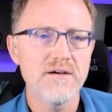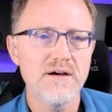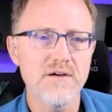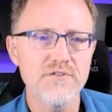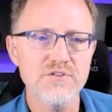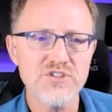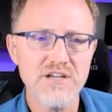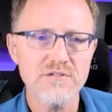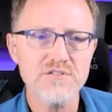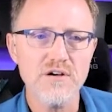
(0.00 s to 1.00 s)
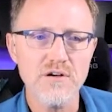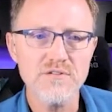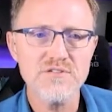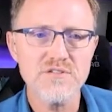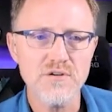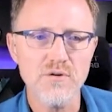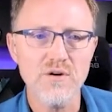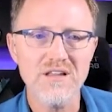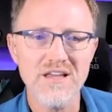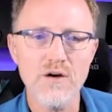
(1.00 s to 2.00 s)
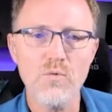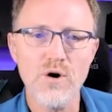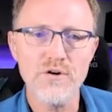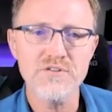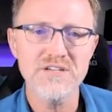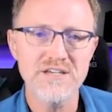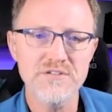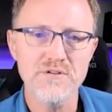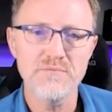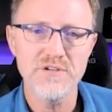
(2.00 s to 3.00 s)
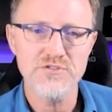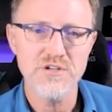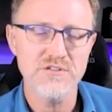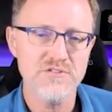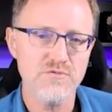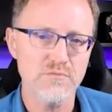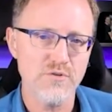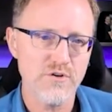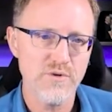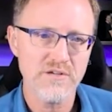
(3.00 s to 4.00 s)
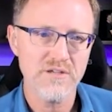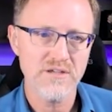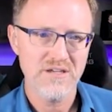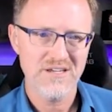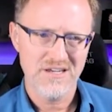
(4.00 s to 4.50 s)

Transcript: uh, their channels also allow water to enter and penetrate the soil more quickly.